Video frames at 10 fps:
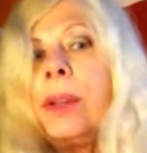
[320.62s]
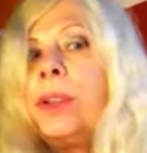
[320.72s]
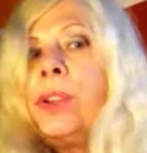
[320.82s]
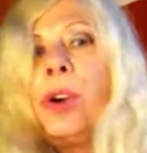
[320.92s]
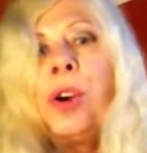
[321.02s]

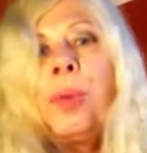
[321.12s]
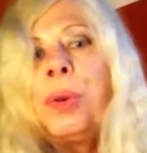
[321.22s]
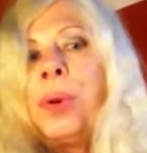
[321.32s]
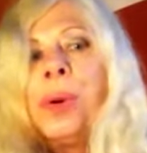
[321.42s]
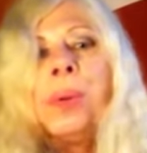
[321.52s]
No
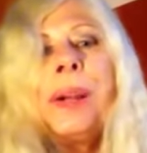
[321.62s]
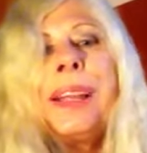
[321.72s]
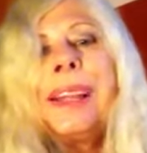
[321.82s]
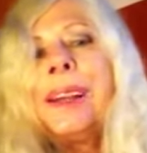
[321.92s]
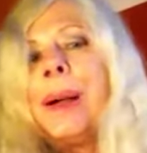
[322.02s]
more
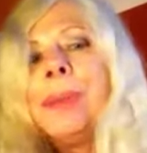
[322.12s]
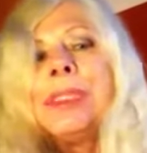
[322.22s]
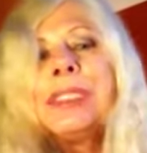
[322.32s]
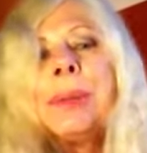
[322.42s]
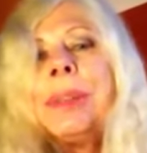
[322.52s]
waking up
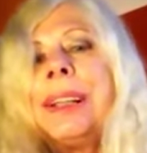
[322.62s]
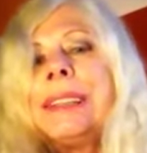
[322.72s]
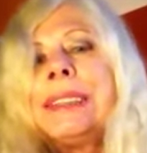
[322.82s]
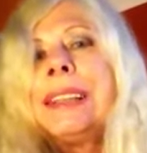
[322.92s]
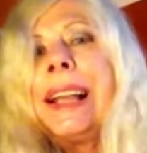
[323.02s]
with someone
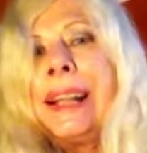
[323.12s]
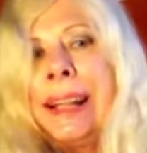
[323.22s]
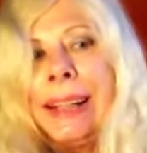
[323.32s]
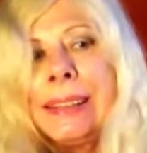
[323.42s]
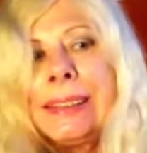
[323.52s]
else's
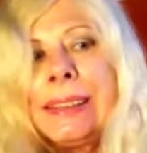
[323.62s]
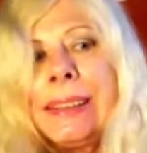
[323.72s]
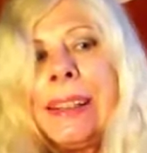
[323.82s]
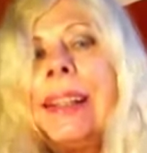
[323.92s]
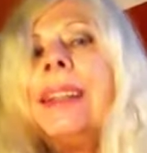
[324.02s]
headaches,
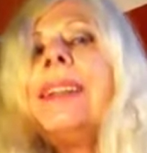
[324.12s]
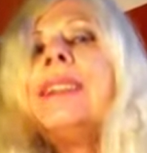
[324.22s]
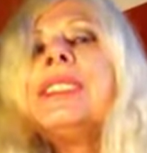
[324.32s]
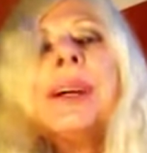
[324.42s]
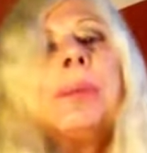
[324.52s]

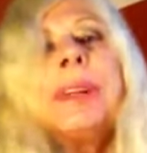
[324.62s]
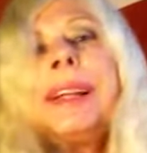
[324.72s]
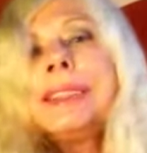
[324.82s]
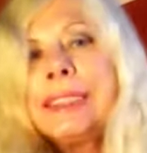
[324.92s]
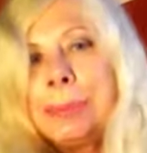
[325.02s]
someone
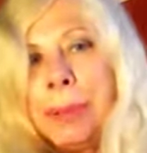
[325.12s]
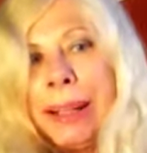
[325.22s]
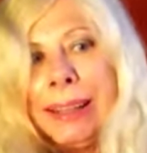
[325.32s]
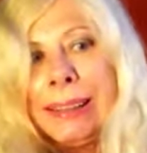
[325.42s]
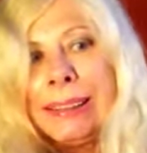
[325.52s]
else's
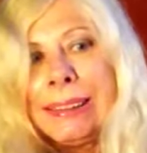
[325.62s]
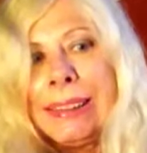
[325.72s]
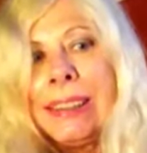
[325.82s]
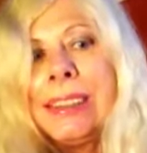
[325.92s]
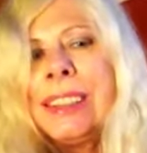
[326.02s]

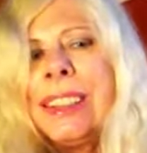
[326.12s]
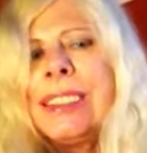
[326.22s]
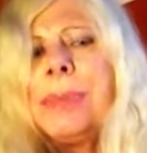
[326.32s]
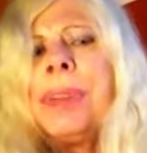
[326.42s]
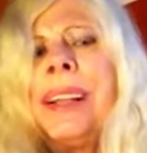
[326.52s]
pains,
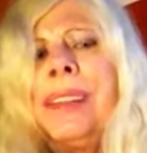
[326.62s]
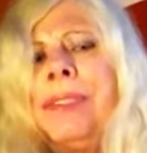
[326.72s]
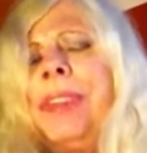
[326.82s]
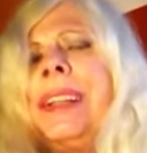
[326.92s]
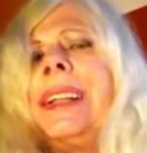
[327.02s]
just plain
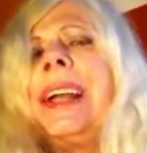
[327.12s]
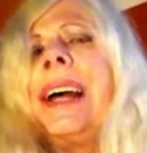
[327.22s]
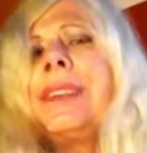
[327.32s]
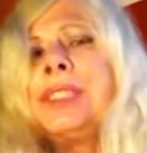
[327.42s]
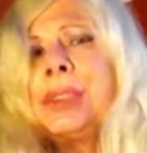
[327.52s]
feeling
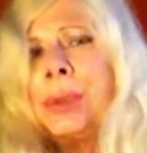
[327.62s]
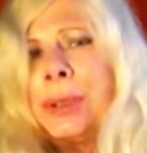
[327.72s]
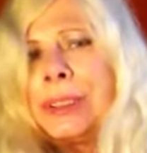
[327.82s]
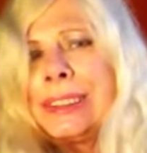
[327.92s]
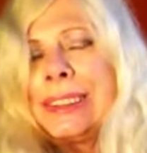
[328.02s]
out of
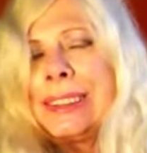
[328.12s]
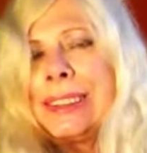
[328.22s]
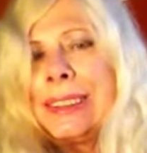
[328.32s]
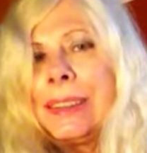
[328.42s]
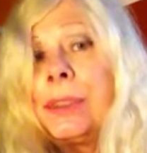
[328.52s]
sorts
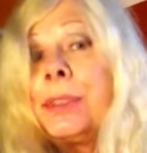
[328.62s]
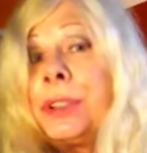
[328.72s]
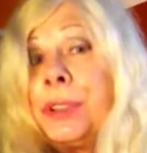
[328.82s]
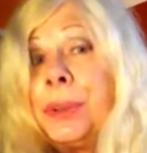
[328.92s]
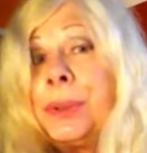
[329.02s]
for
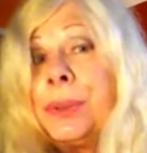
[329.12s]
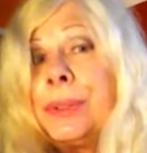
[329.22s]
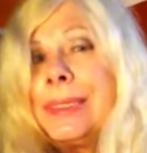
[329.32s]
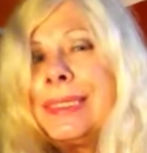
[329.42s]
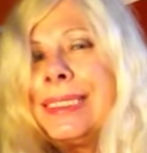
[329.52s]
you.
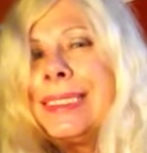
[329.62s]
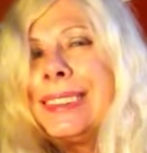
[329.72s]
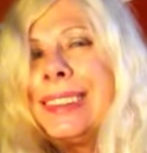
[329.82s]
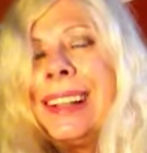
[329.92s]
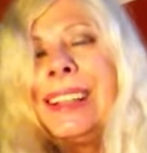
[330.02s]

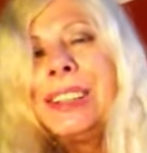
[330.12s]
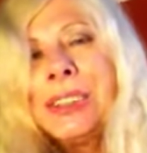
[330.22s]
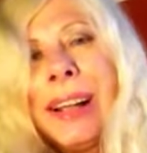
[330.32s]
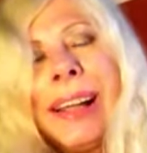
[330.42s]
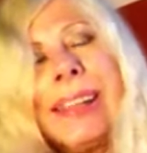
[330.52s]

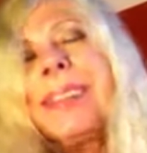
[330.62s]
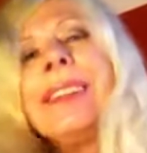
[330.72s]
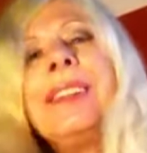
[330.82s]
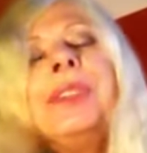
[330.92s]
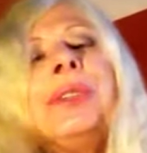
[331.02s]
Try it.
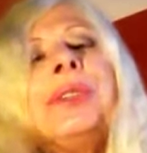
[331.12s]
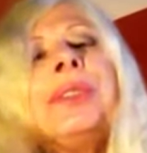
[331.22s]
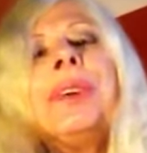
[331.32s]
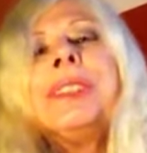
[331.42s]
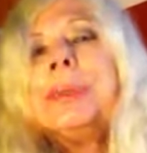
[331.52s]
You're
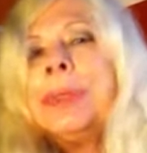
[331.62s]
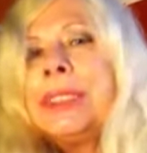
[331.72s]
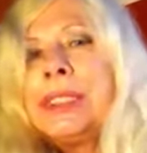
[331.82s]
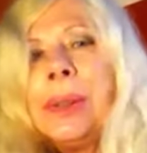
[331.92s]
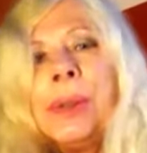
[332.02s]
going to be
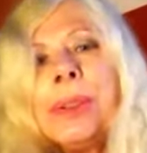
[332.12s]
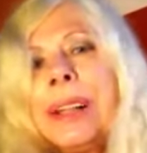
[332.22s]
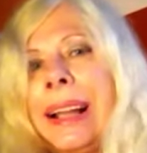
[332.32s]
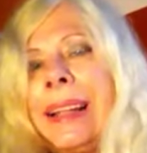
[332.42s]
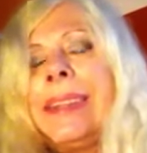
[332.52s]
so
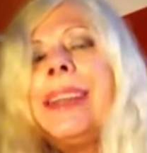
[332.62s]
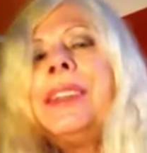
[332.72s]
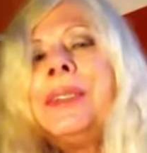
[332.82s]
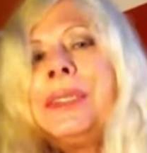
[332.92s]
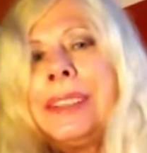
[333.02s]
glad that
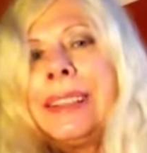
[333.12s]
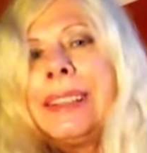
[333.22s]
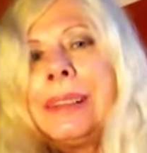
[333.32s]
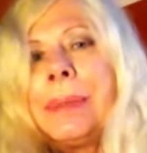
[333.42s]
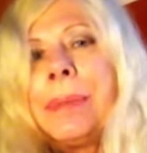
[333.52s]
you did.